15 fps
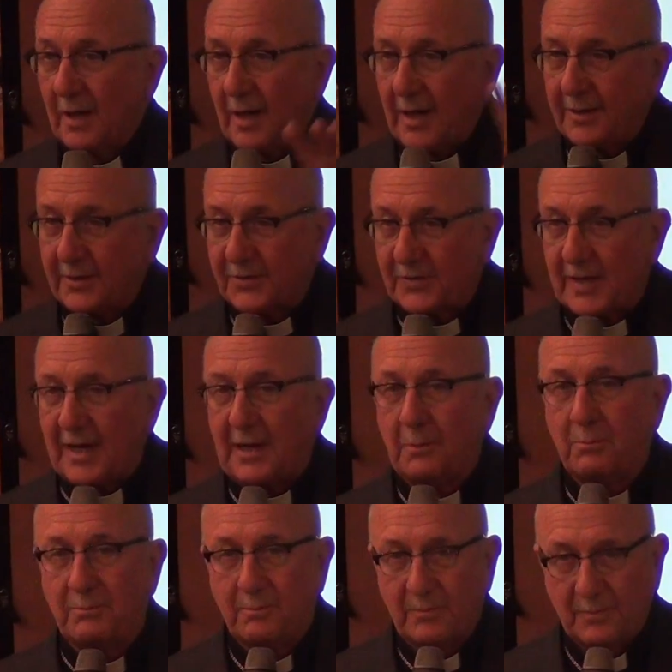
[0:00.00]
on the
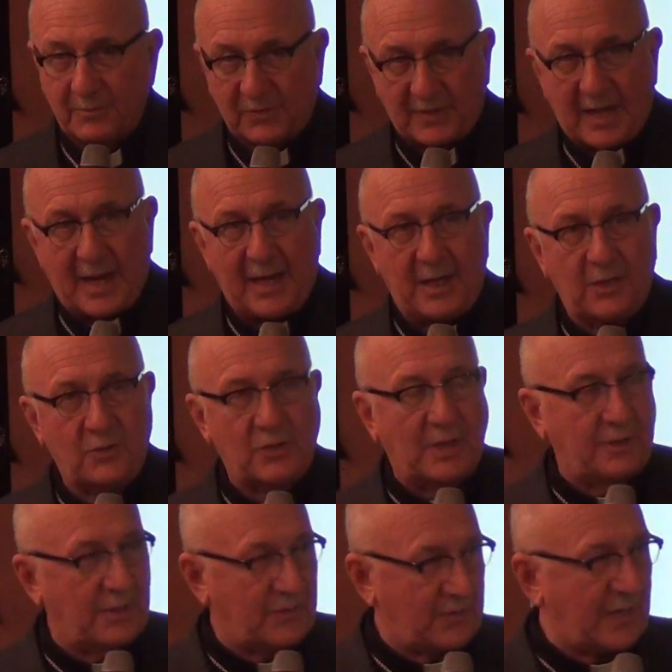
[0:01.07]
same stage
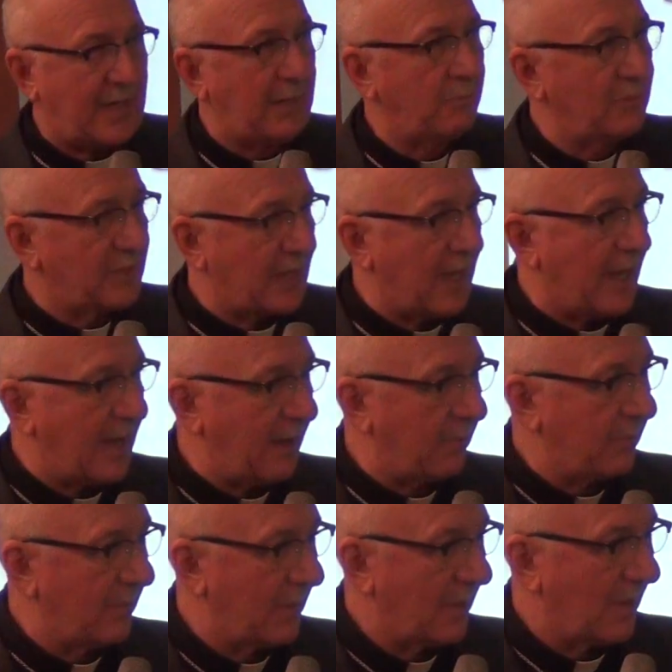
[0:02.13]
at the same time
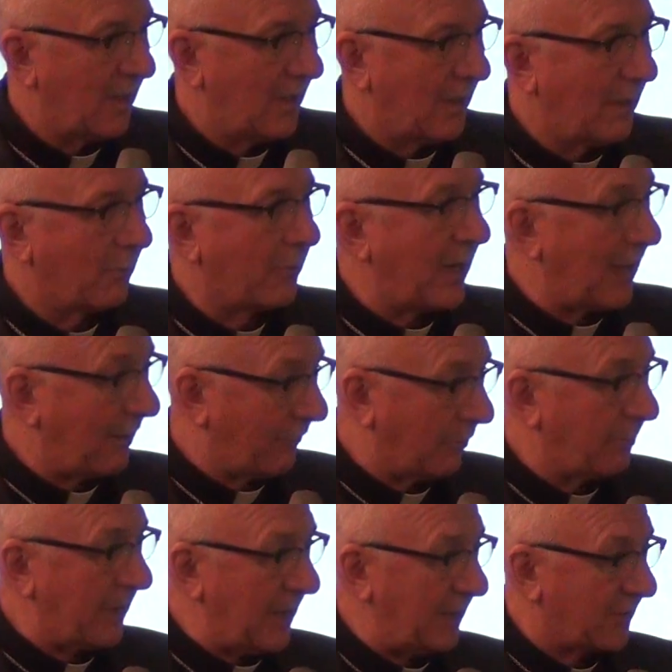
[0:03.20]
praying for
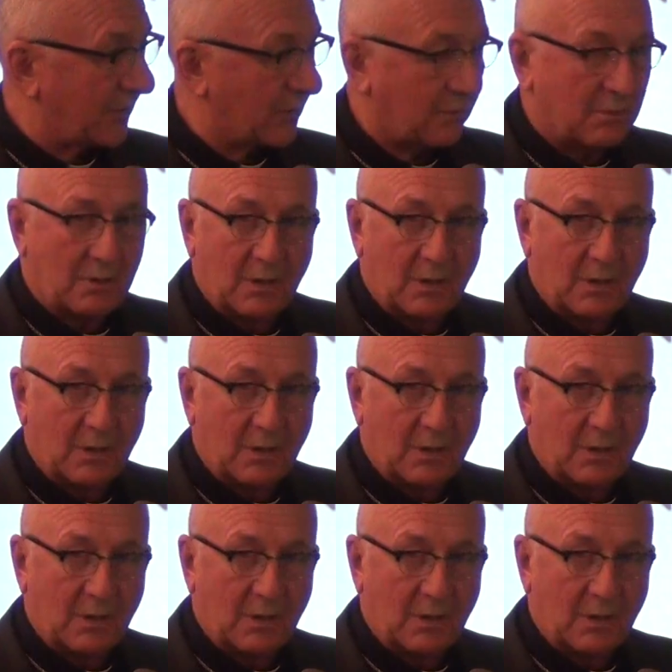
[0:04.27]
peace.